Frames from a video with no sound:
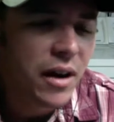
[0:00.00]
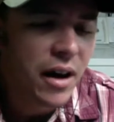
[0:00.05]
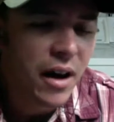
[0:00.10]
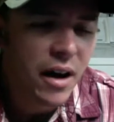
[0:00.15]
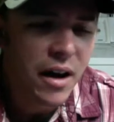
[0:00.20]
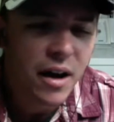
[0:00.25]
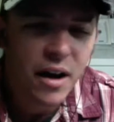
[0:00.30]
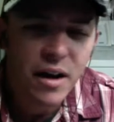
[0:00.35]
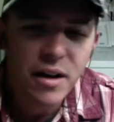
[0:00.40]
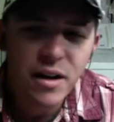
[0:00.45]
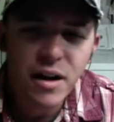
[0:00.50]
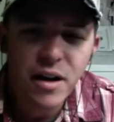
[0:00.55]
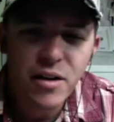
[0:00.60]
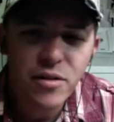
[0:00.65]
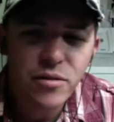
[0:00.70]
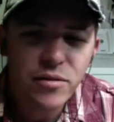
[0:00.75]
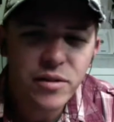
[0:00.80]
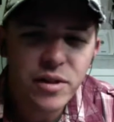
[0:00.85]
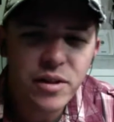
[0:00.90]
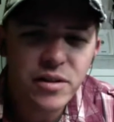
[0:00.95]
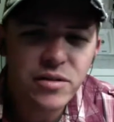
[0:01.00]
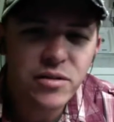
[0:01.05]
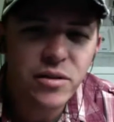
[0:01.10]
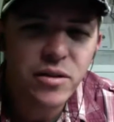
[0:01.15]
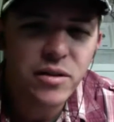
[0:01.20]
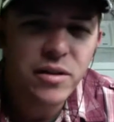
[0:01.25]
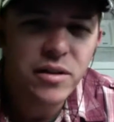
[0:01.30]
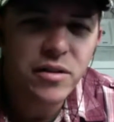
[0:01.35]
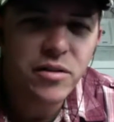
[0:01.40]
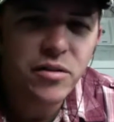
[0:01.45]
I don't think so.
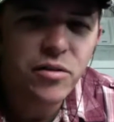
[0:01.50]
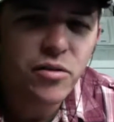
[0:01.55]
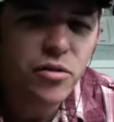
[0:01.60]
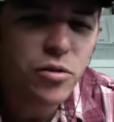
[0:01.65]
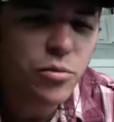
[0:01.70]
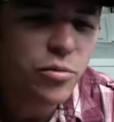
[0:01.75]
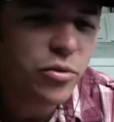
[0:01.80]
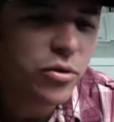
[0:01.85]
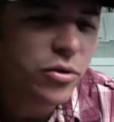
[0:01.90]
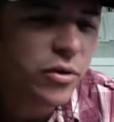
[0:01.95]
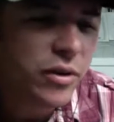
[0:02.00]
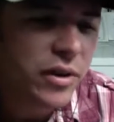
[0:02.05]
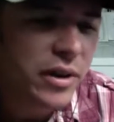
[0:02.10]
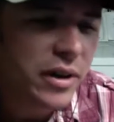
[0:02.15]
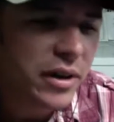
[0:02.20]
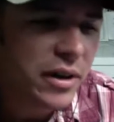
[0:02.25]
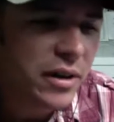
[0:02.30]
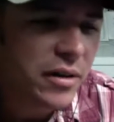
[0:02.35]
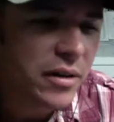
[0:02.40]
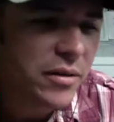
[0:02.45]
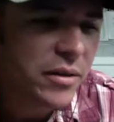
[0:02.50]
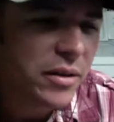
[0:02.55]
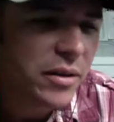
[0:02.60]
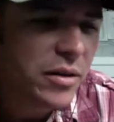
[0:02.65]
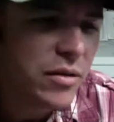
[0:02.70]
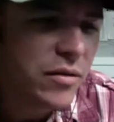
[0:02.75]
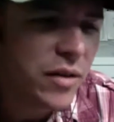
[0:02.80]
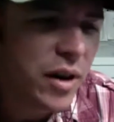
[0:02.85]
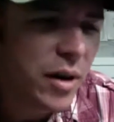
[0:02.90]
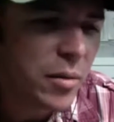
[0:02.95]
I think they're a new brewery. I don't
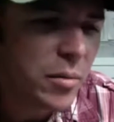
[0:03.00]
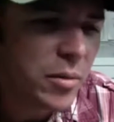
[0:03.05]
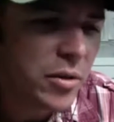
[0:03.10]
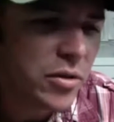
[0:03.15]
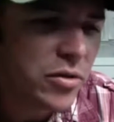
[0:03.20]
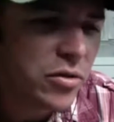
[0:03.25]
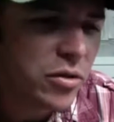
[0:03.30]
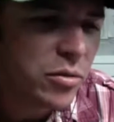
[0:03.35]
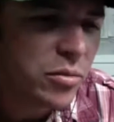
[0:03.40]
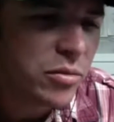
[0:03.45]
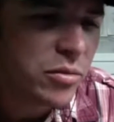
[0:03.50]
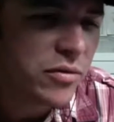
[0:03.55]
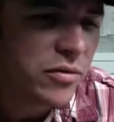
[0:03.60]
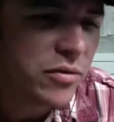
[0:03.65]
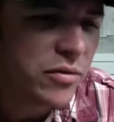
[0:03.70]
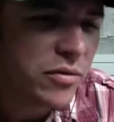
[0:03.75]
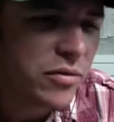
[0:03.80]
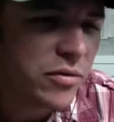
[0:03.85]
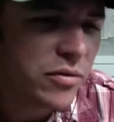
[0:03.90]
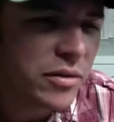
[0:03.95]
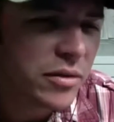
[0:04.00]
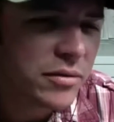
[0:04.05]
think you've had them on the show before.